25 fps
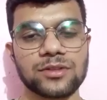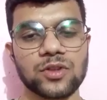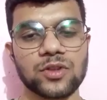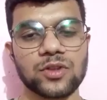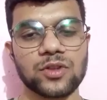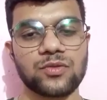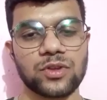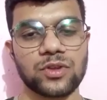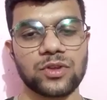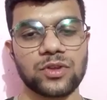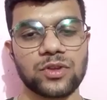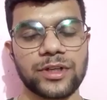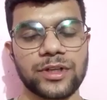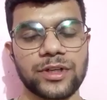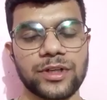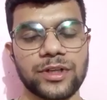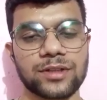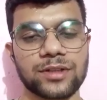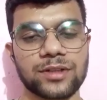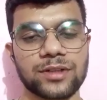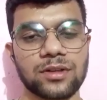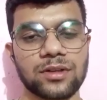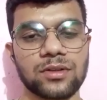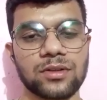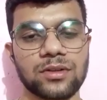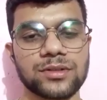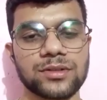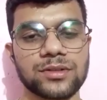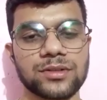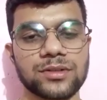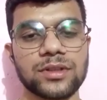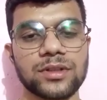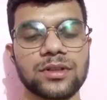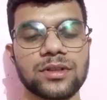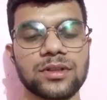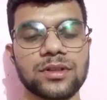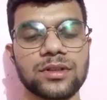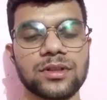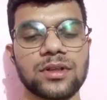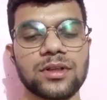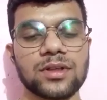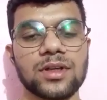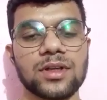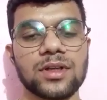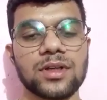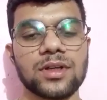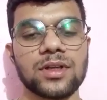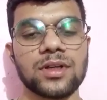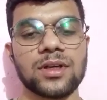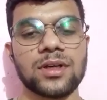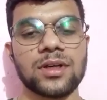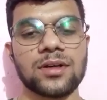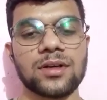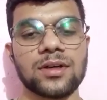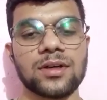chemical compounds present in the